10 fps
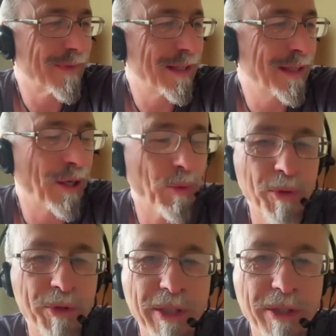you know,
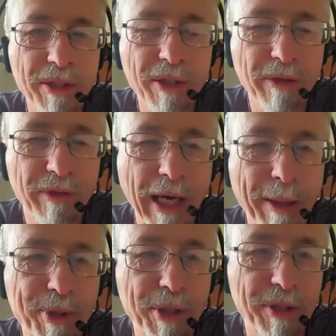wanted to sort of
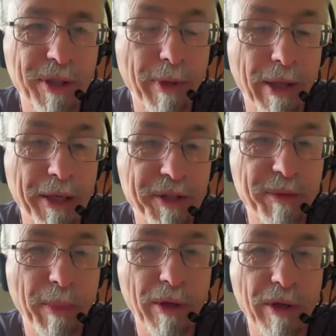capture some of that
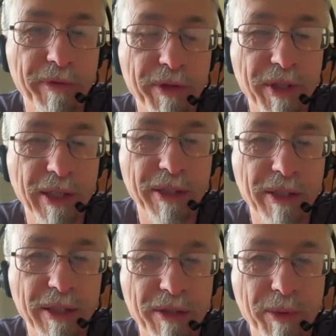spirit of the
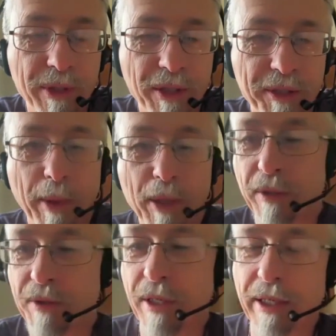60s, which I suppose I
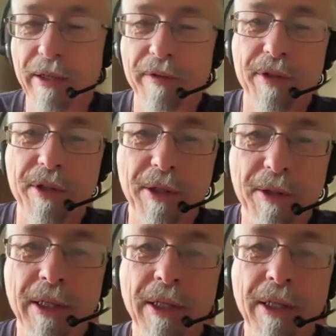was lucky enough to do,